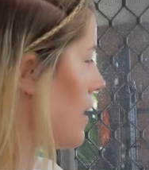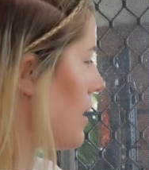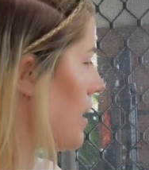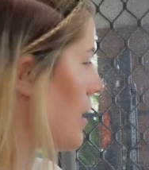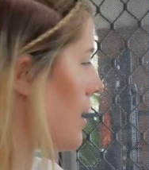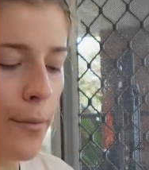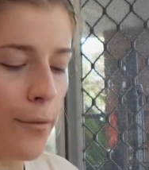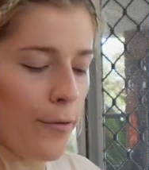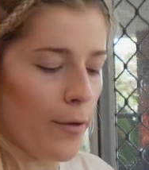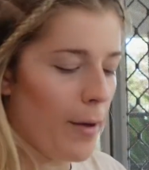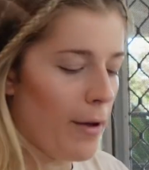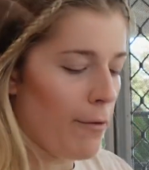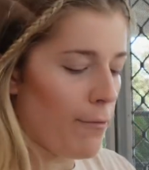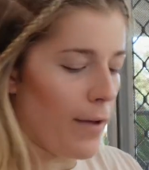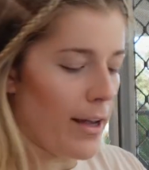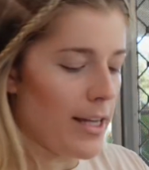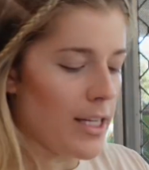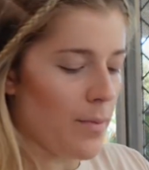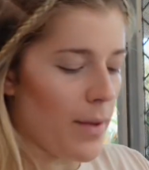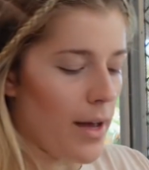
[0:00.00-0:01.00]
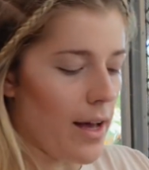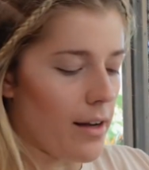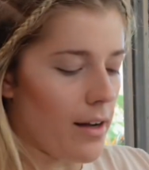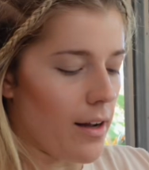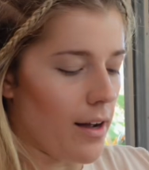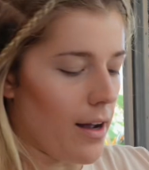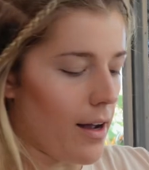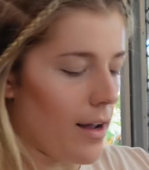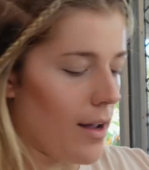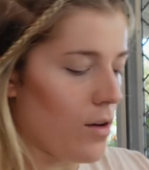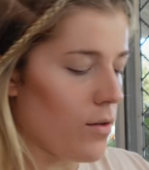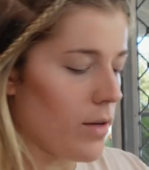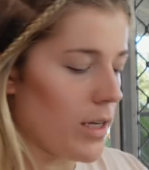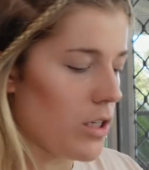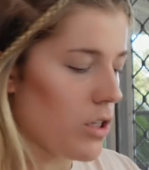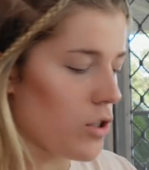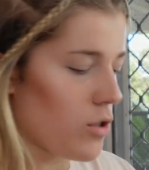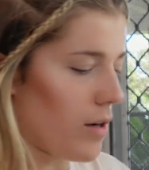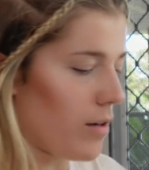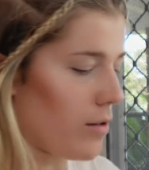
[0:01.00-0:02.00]
For my face powder, I always
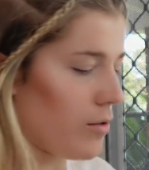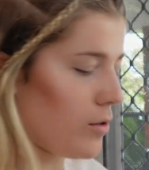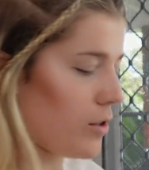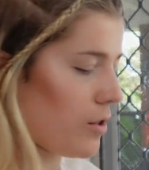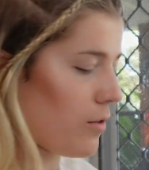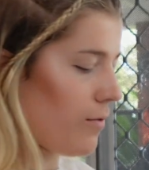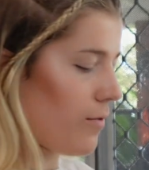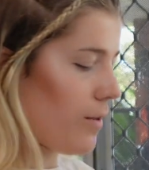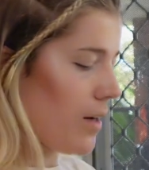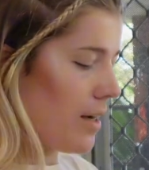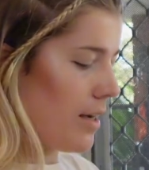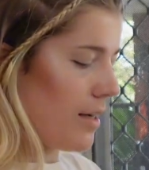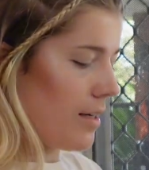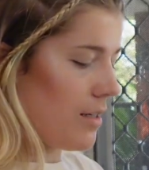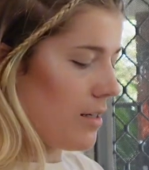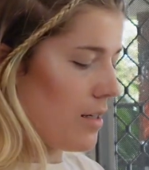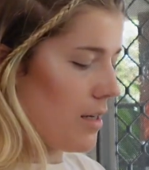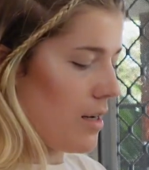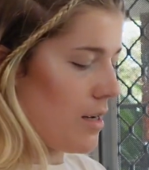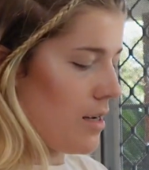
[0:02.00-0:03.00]
struggle to find